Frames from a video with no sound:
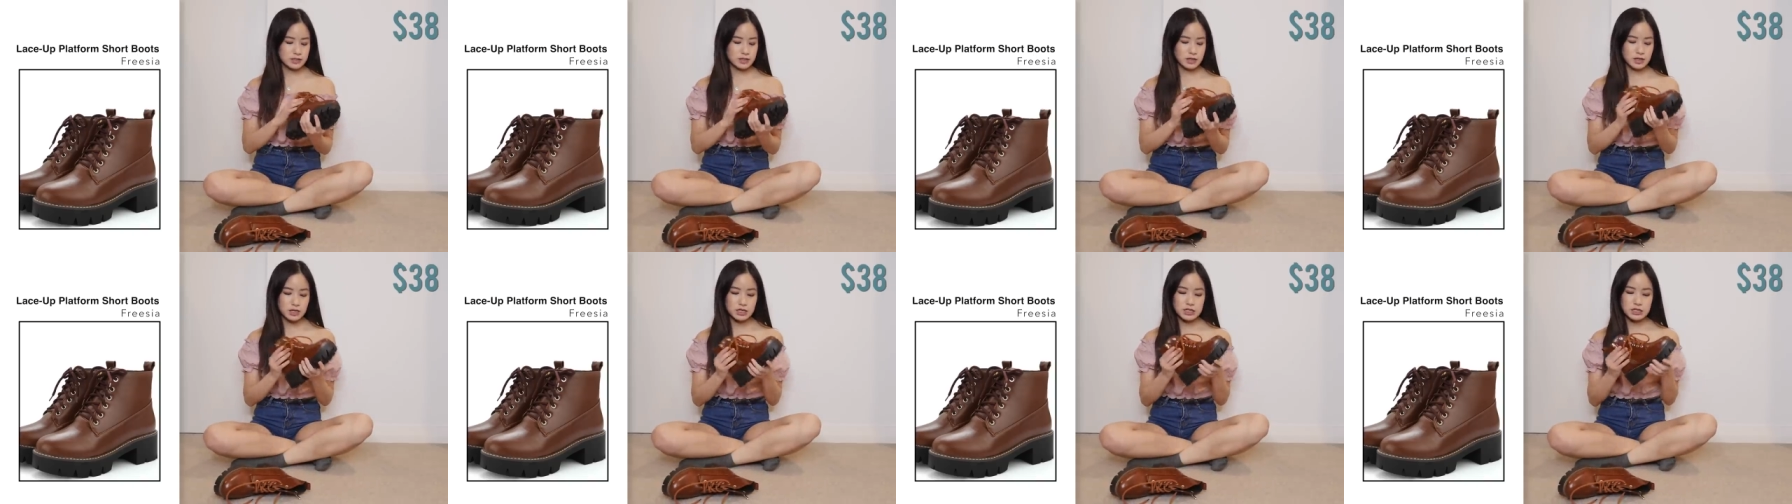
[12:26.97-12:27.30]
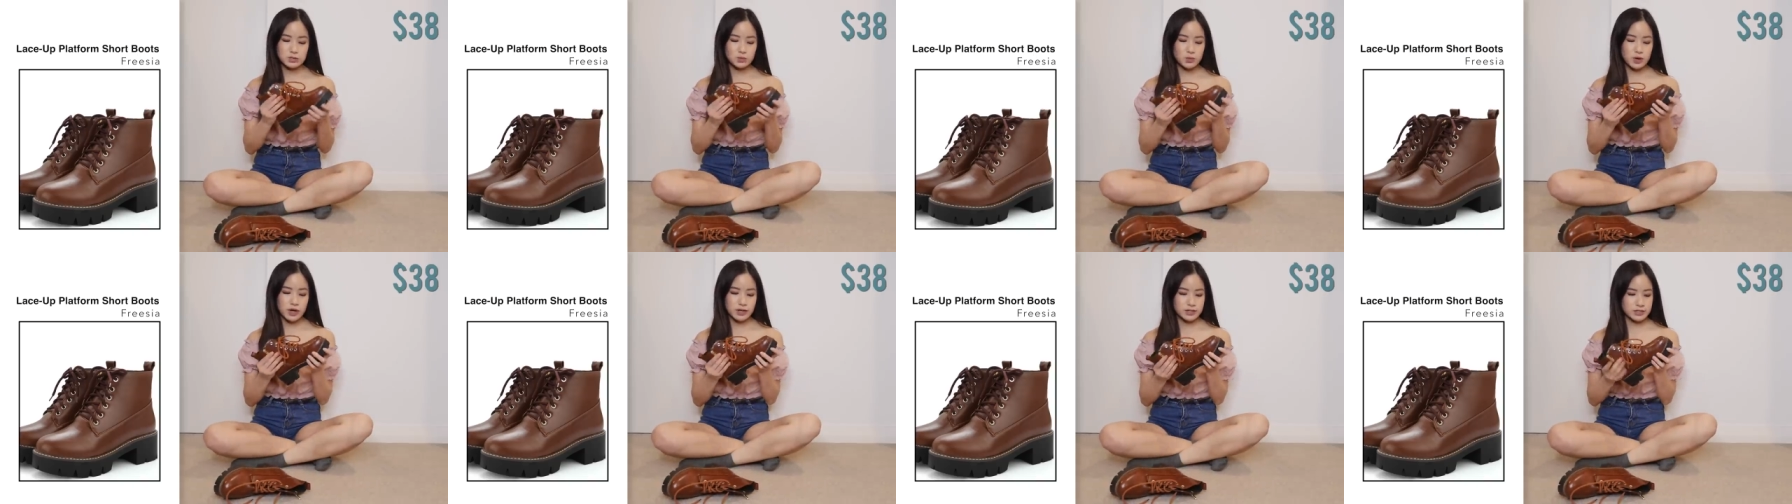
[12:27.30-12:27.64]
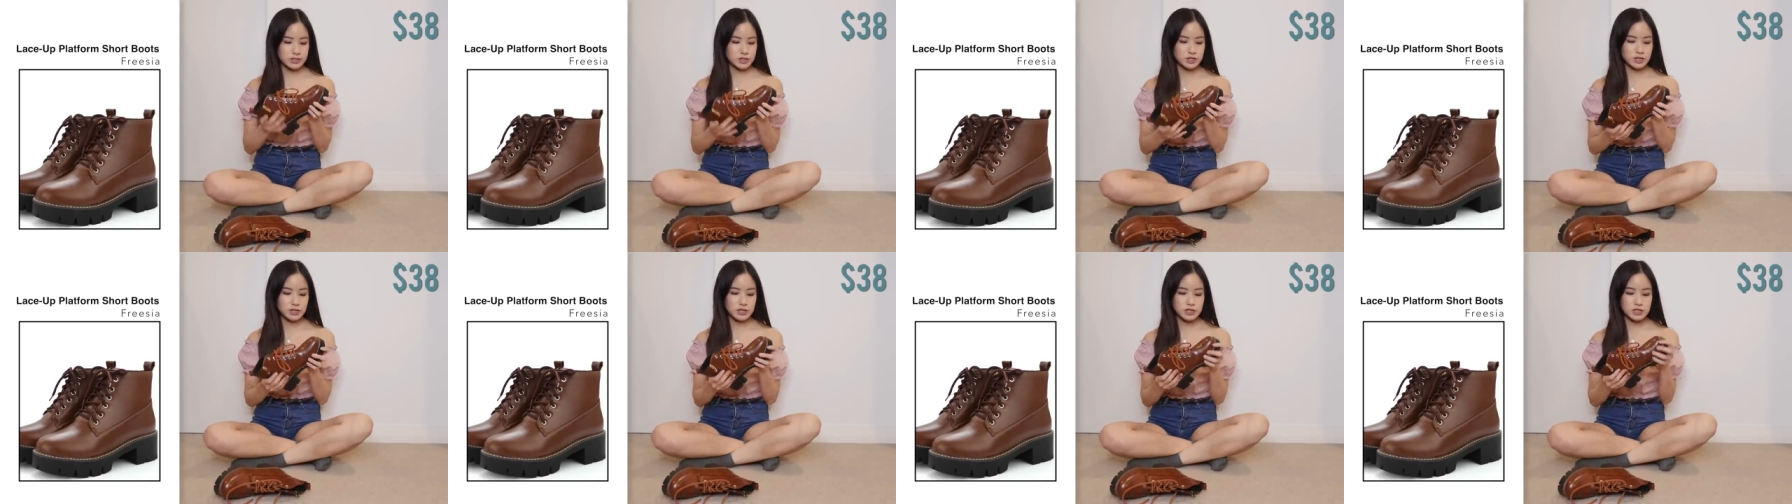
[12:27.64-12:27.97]
these
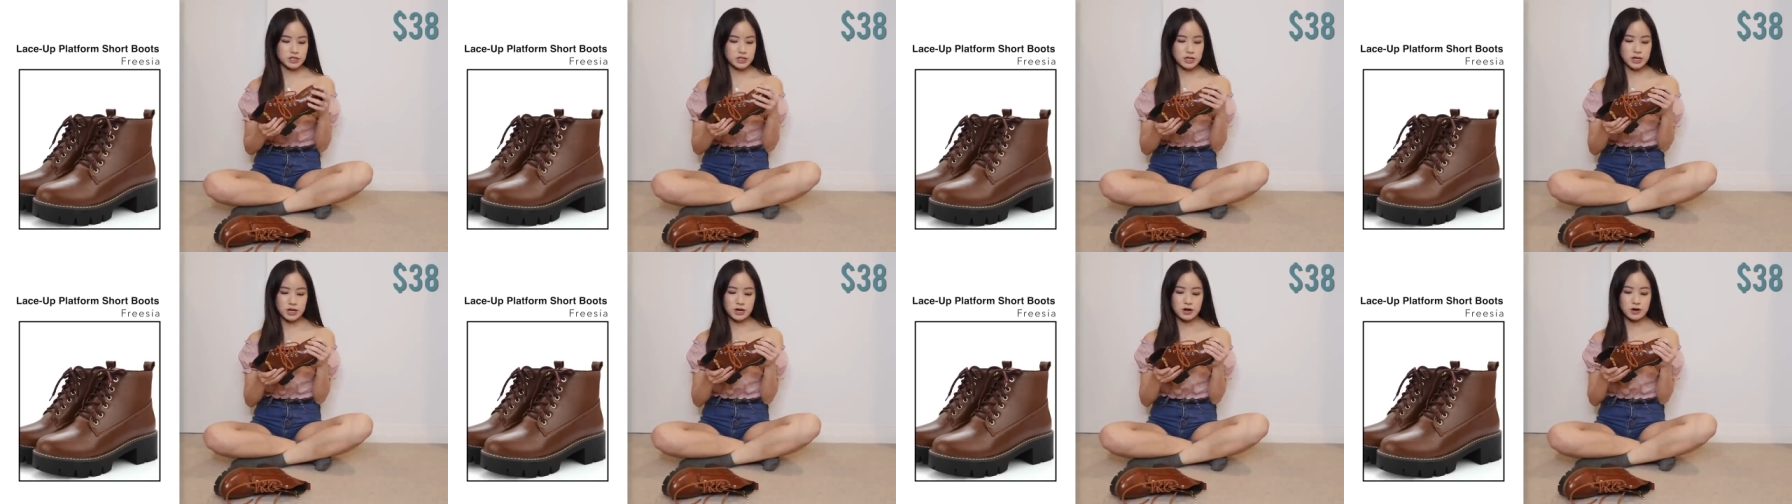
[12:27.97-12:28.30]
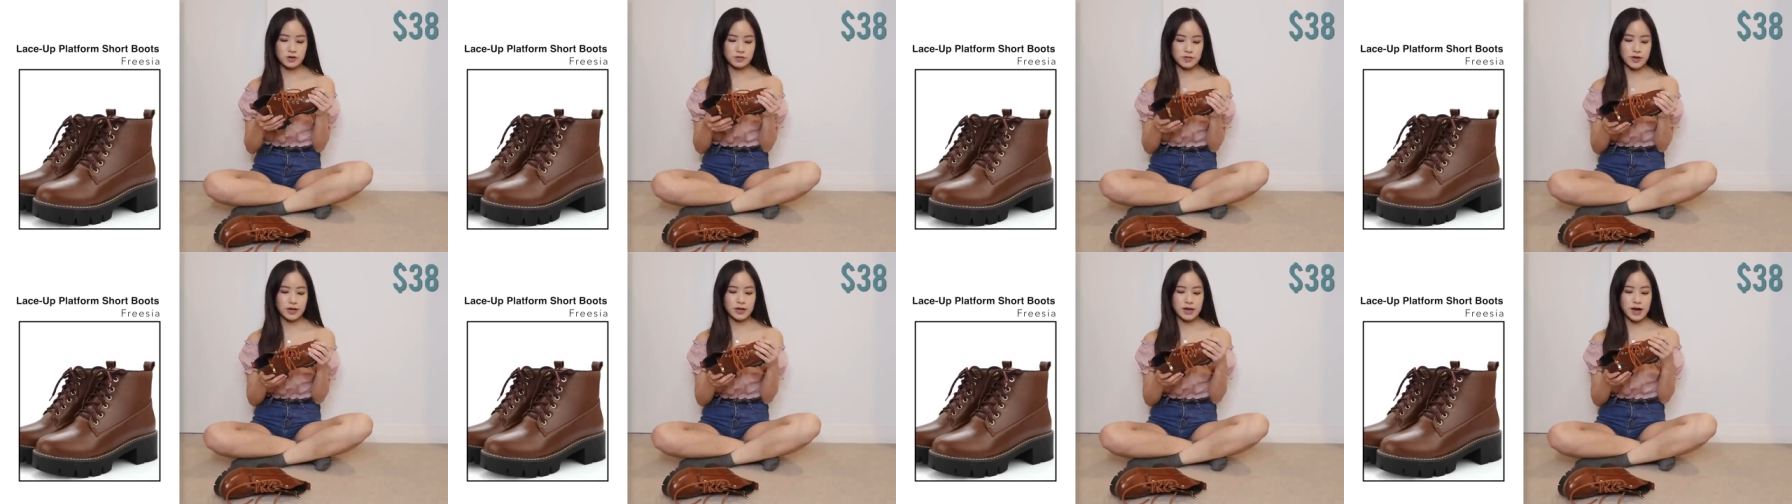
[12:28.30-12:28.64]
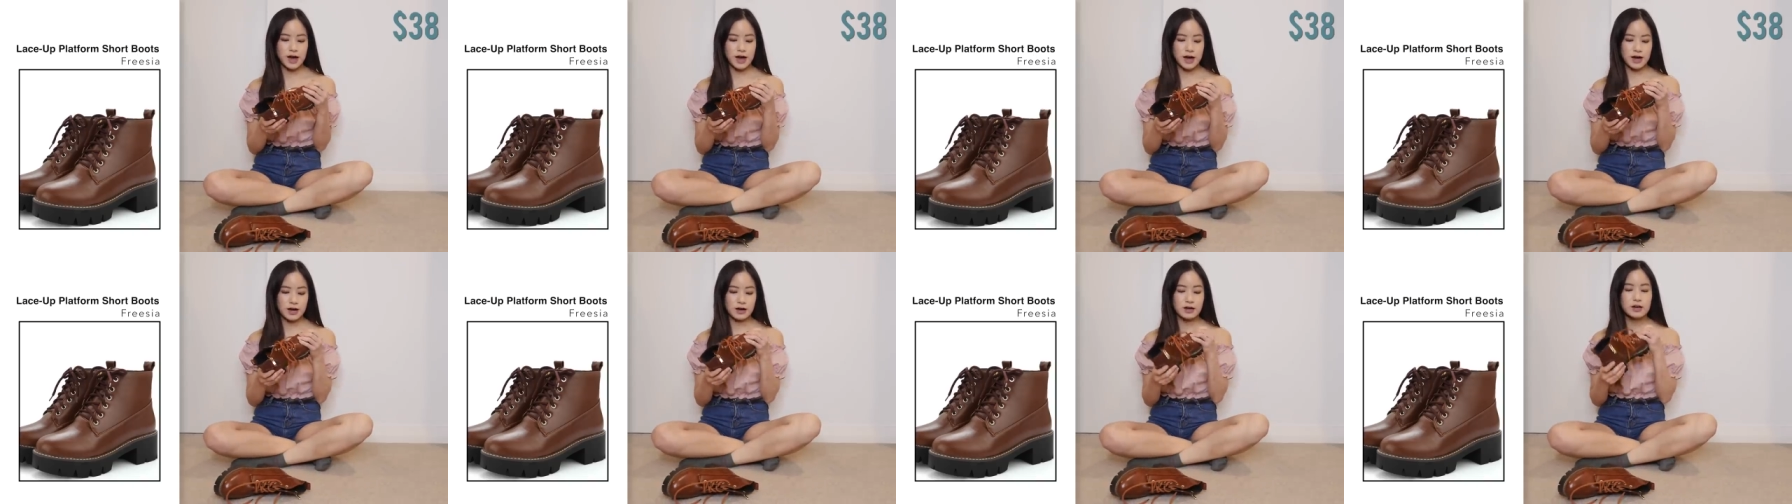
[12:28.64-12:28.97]
ones you can tell they
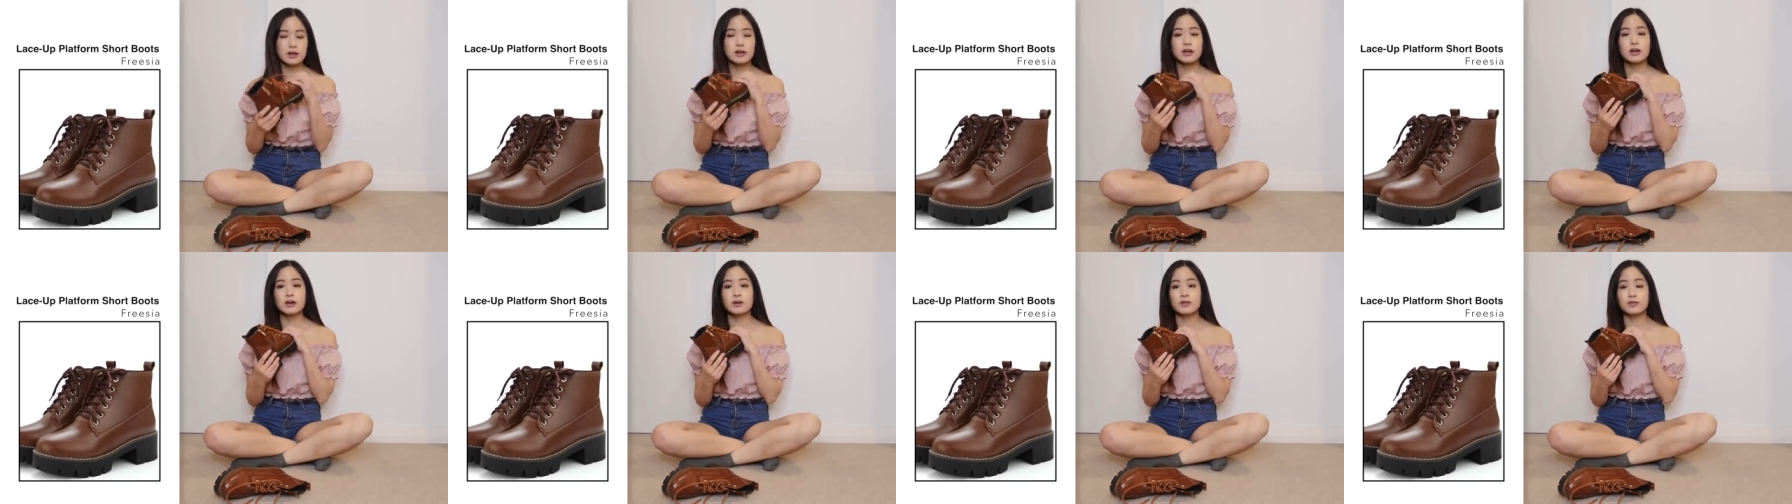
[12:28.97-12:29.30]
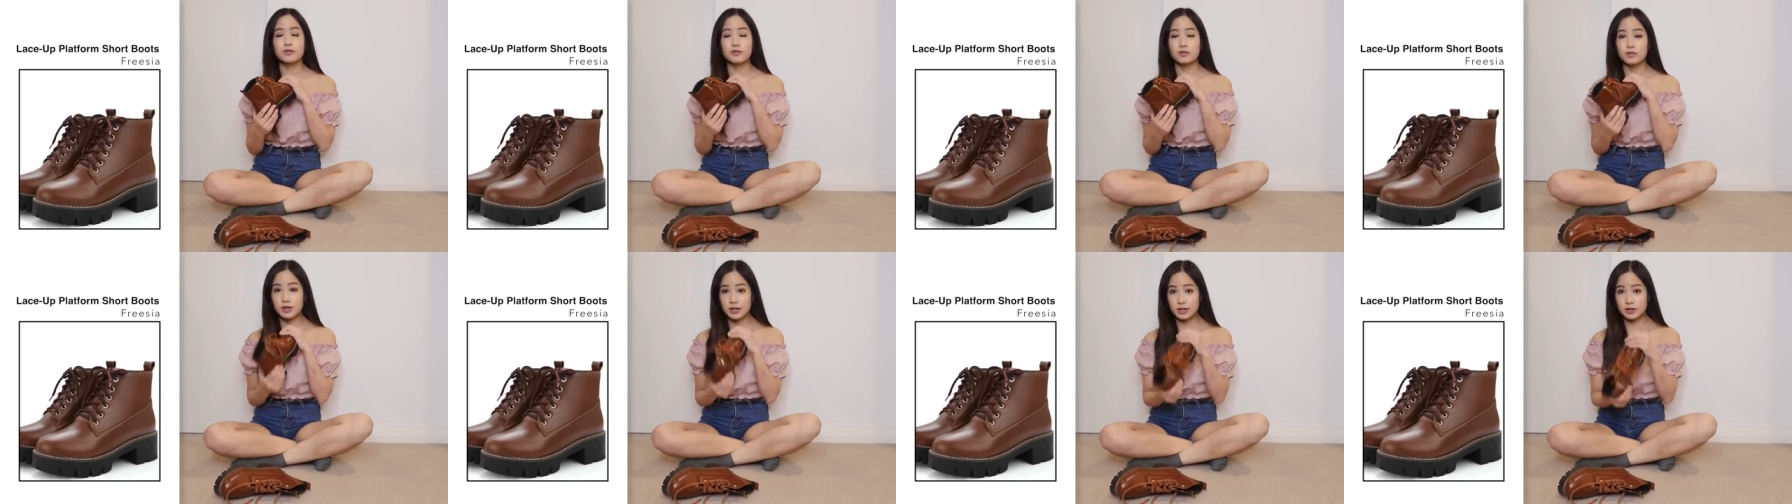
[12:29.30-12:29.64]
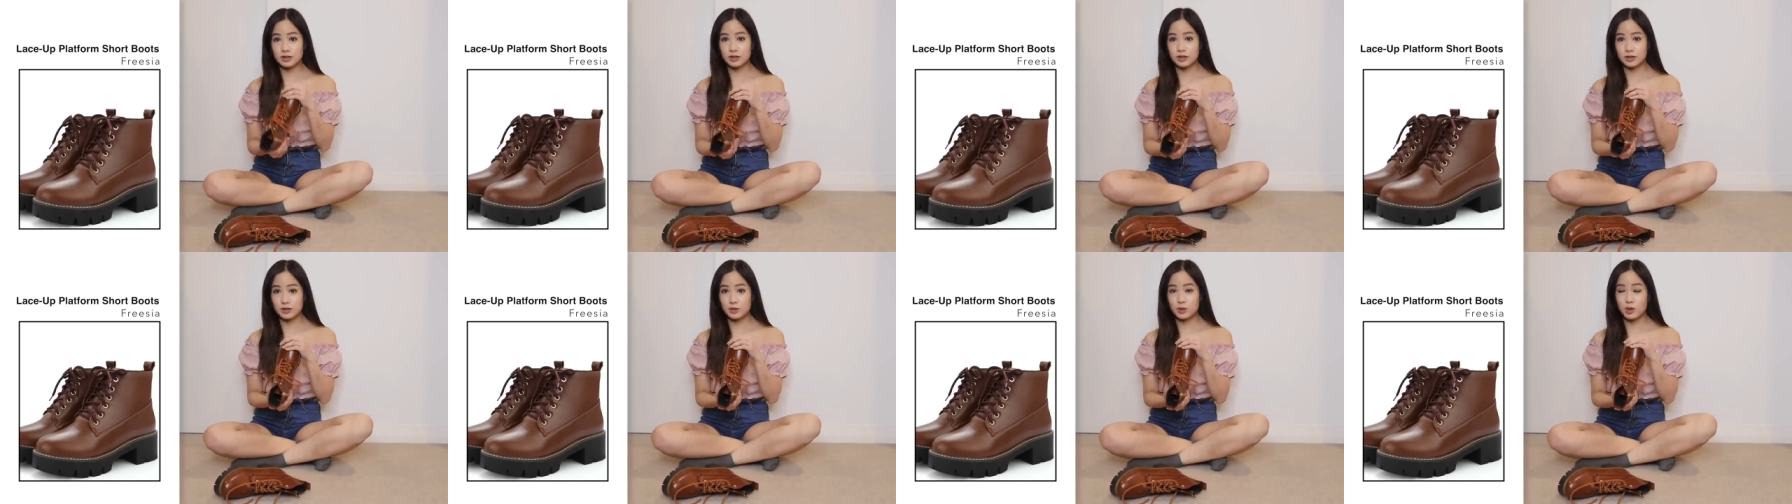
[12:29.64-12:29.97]
are really
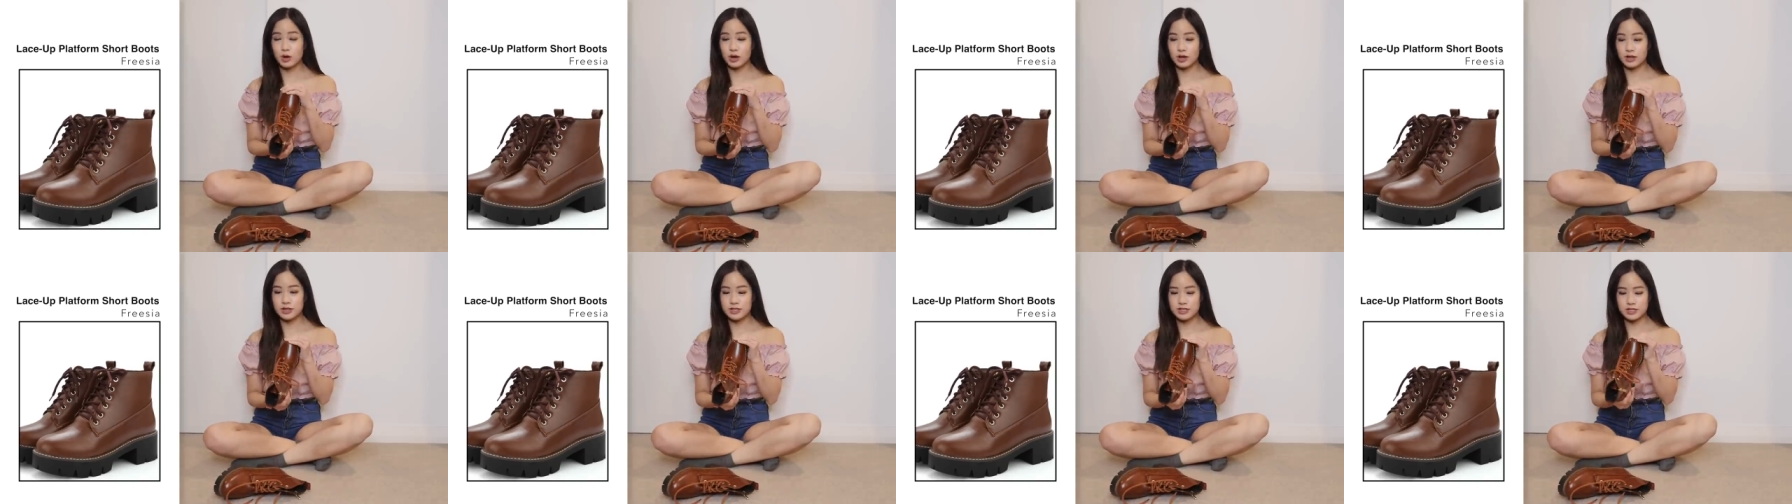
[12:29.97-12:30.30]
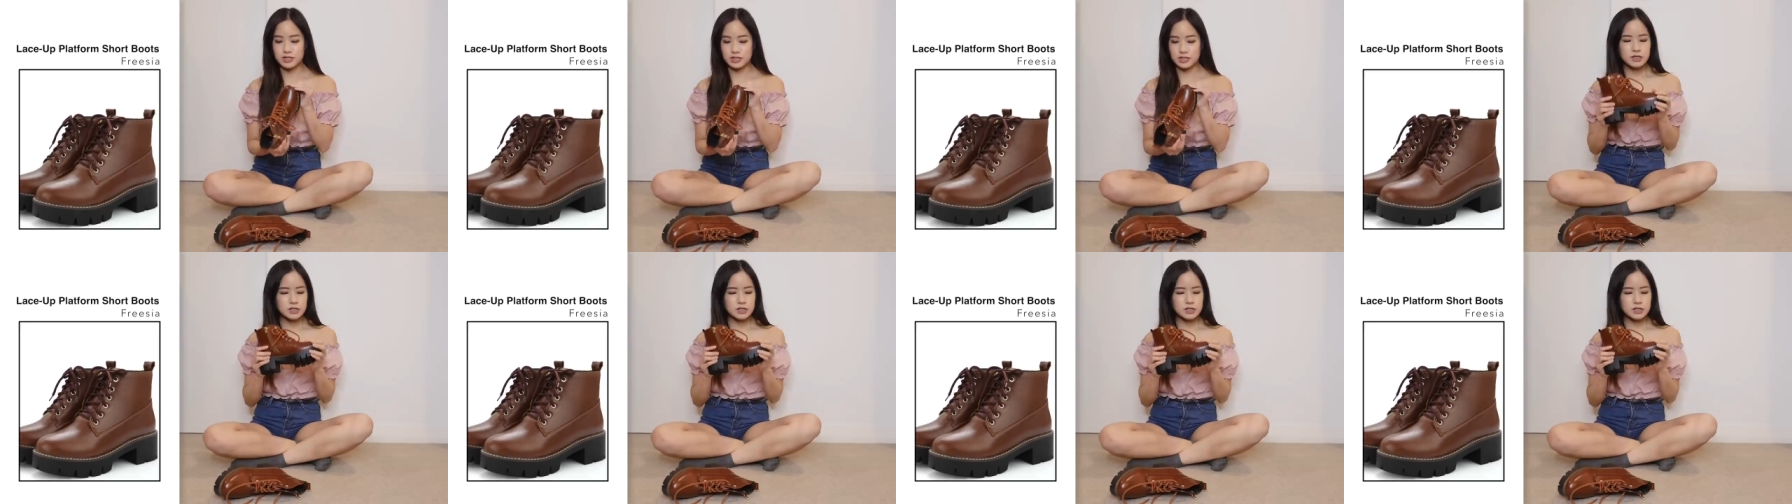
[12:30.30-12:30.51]
good quality.